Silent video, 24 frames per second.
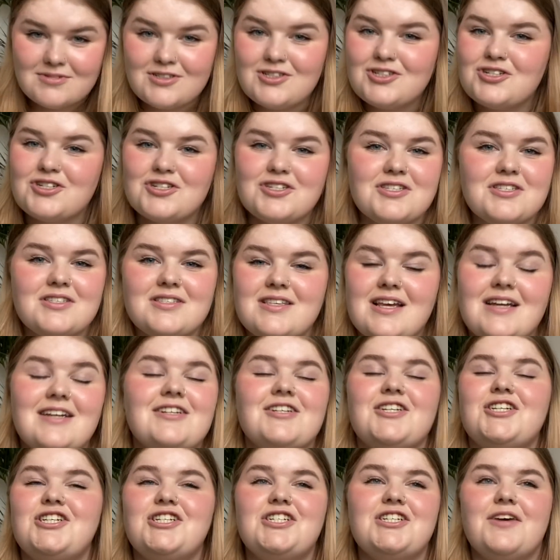just
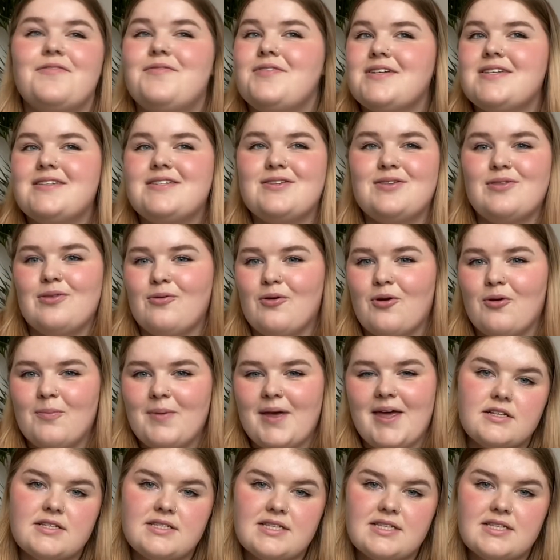sent shivers through me.